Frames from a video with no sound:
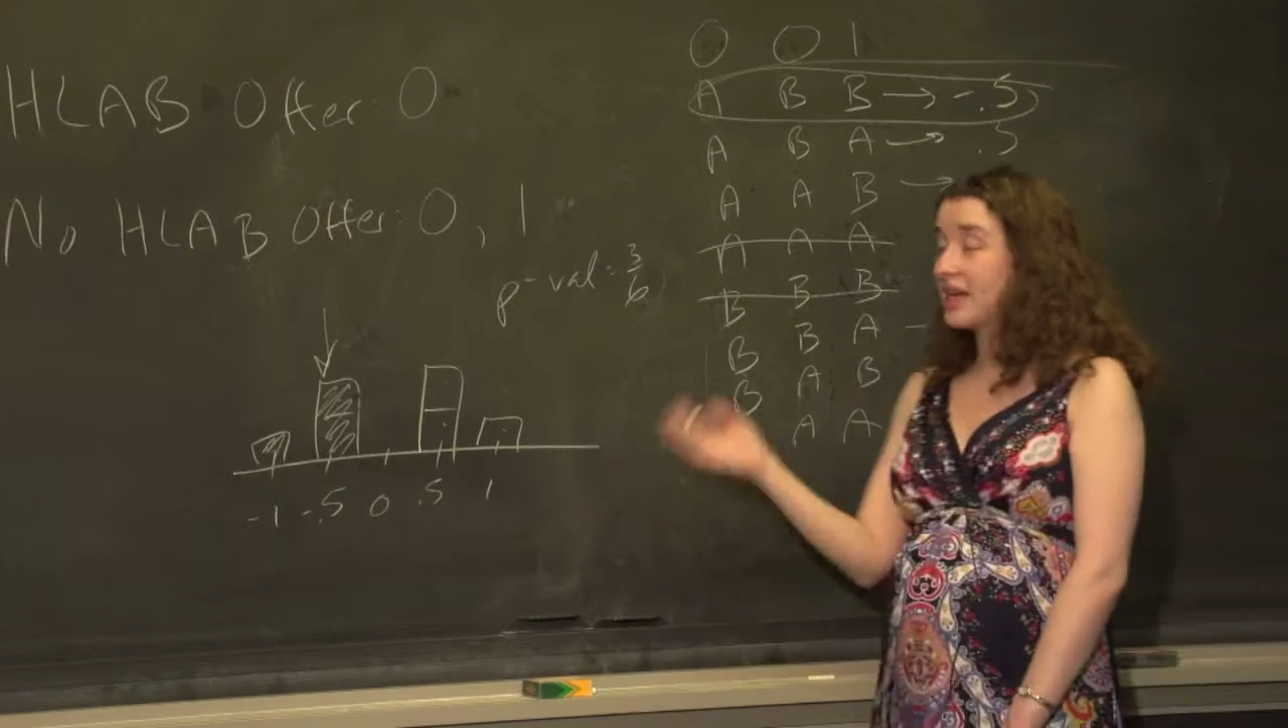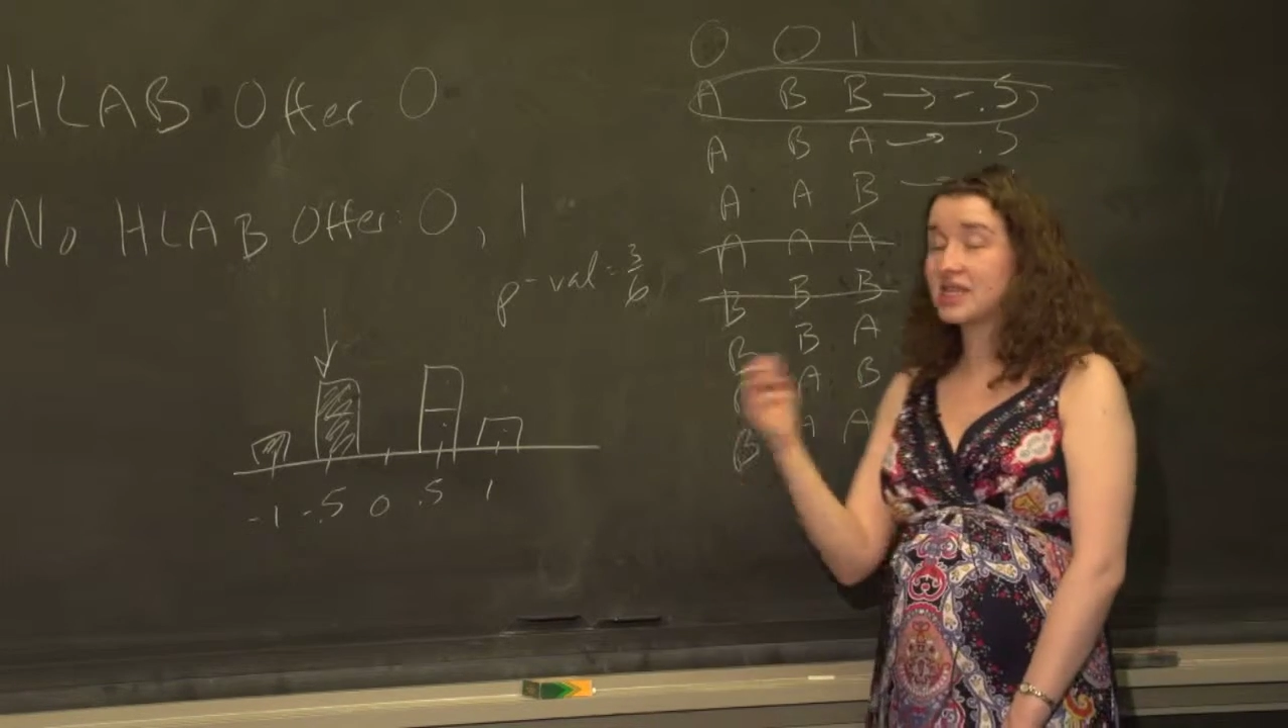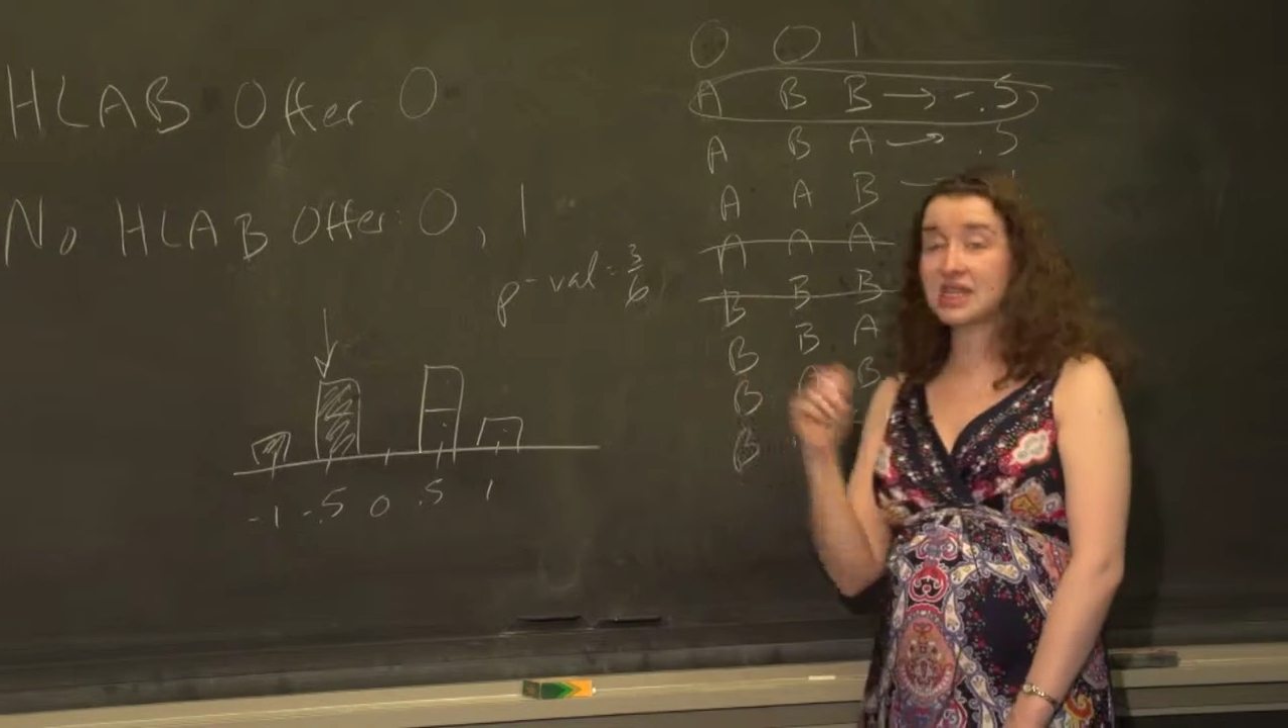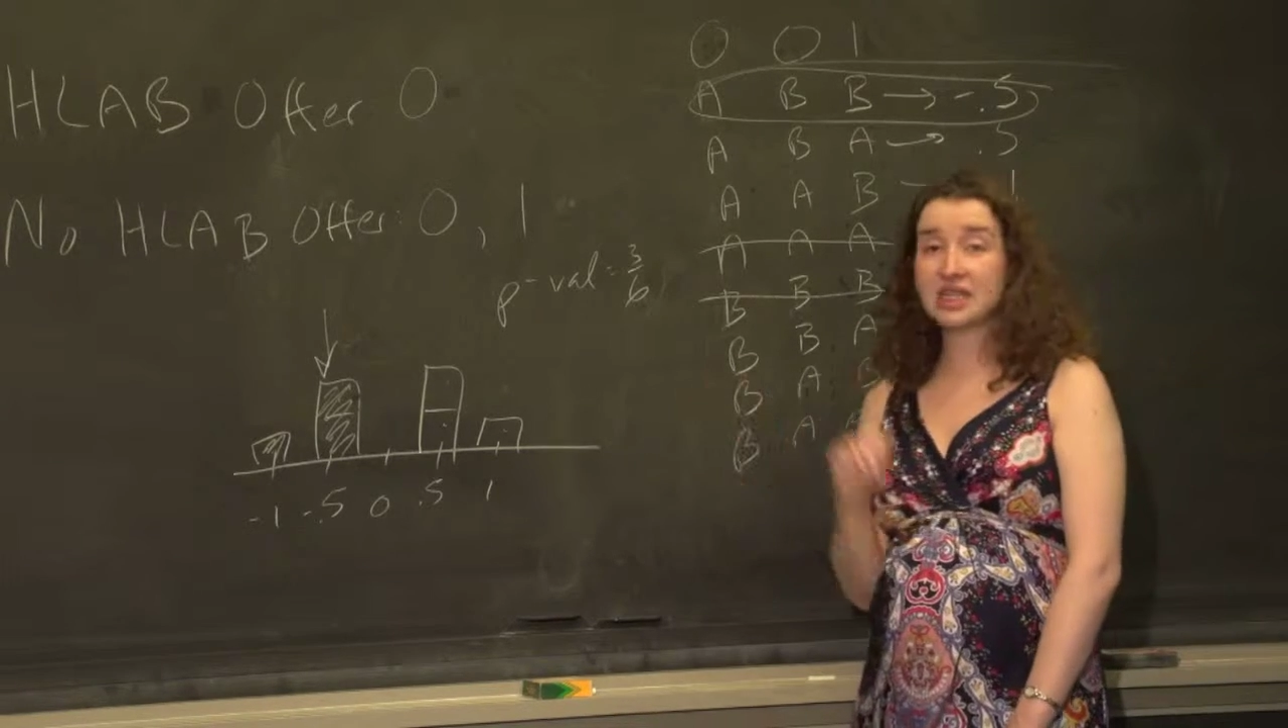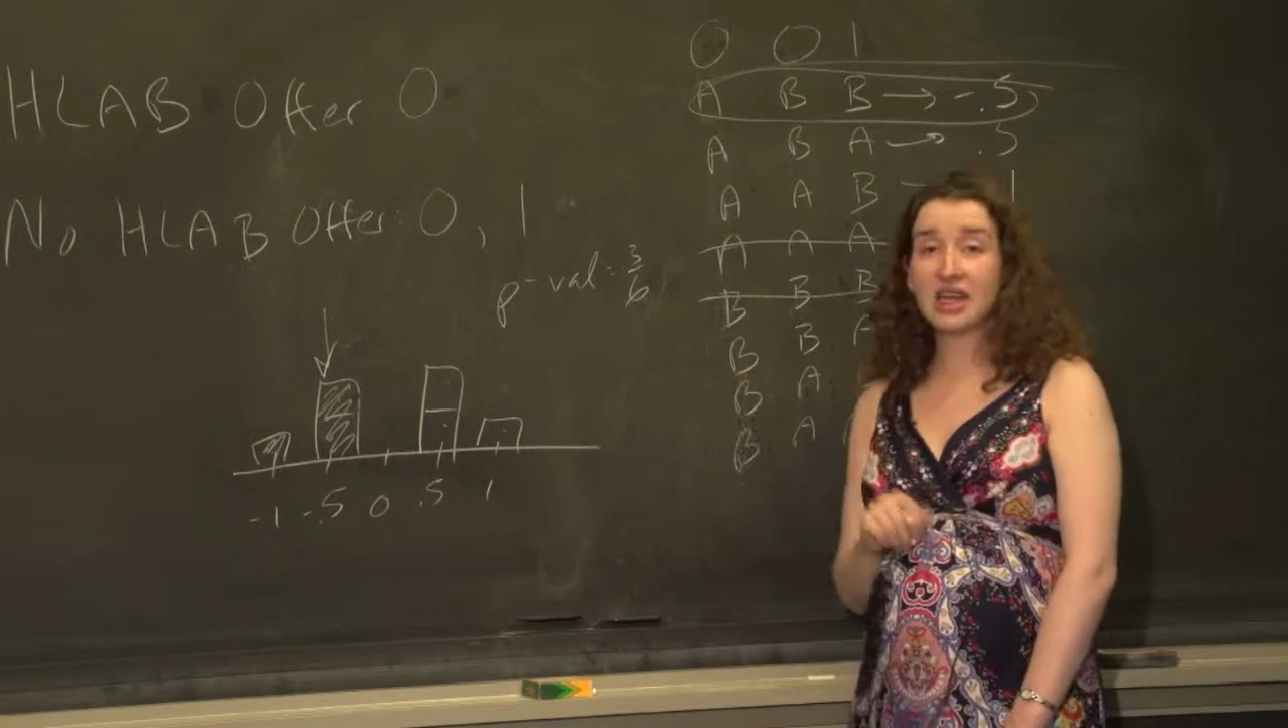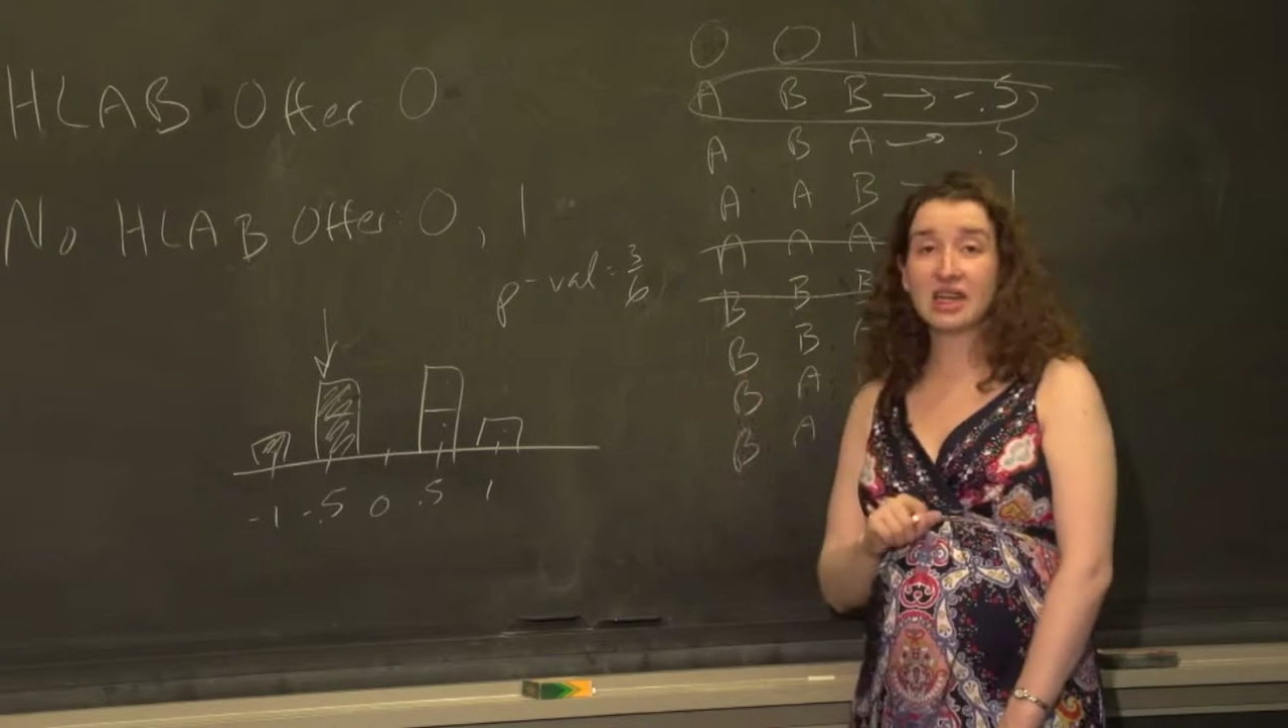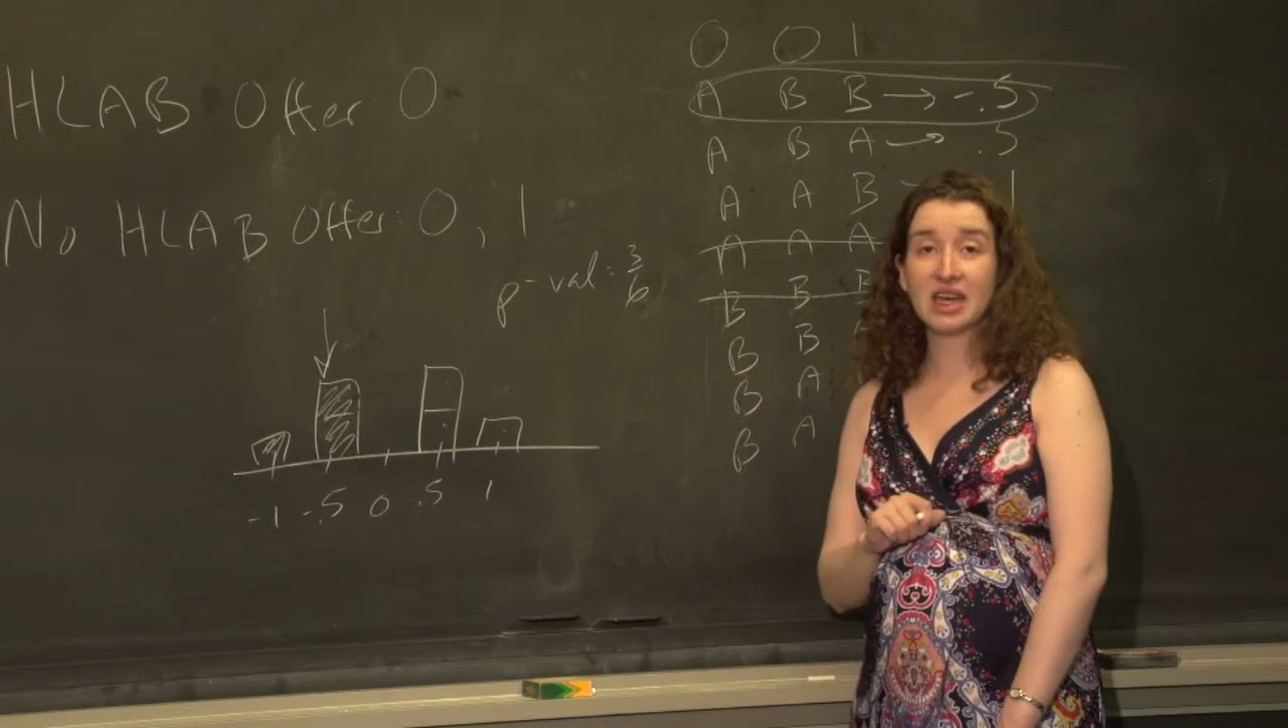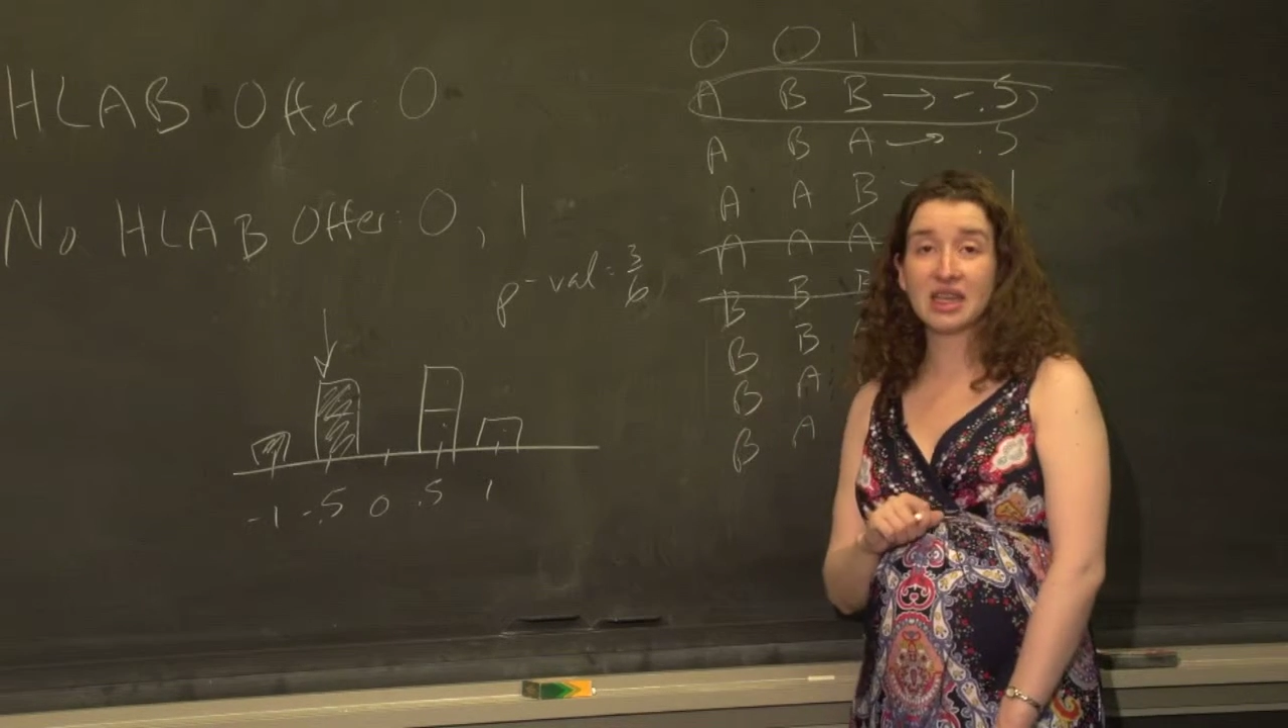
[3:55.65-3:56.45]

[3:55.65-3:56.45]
I'd see data,